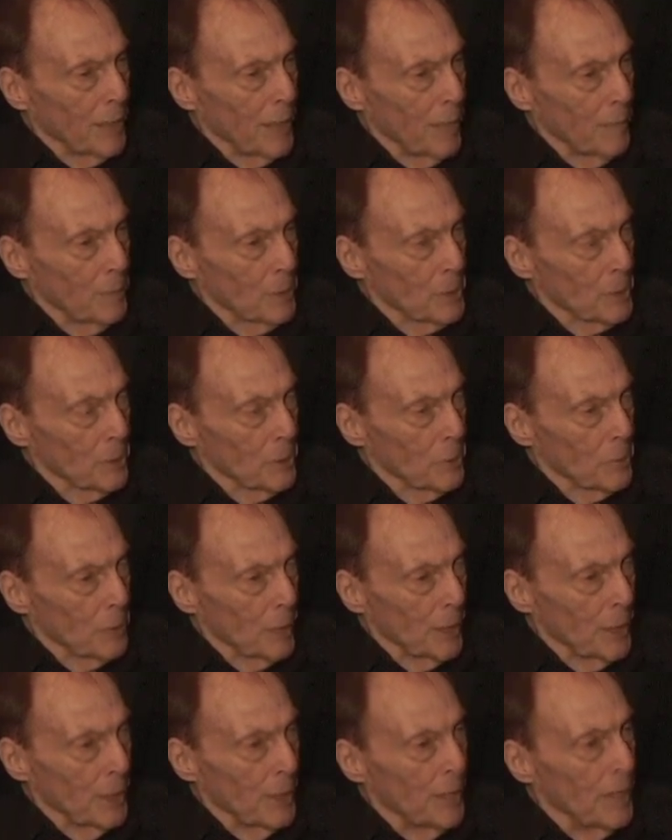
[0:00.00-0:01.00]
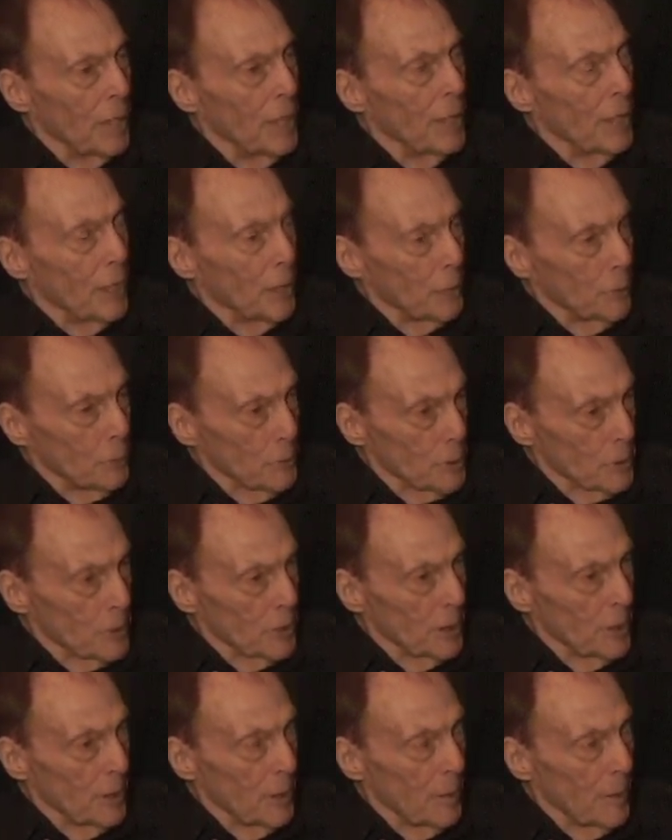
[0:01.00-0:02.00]
chemistry training
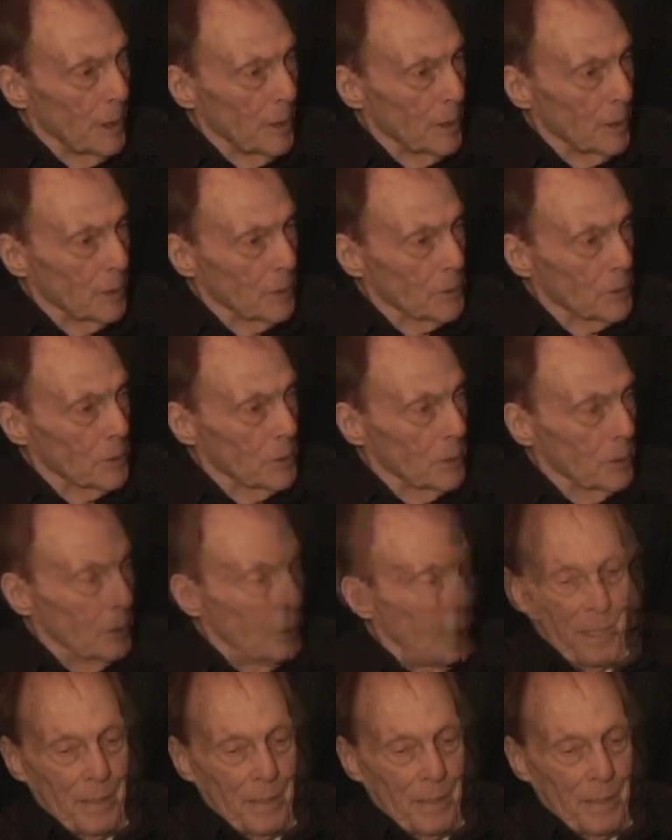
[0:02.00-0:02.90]
interested in the medical school.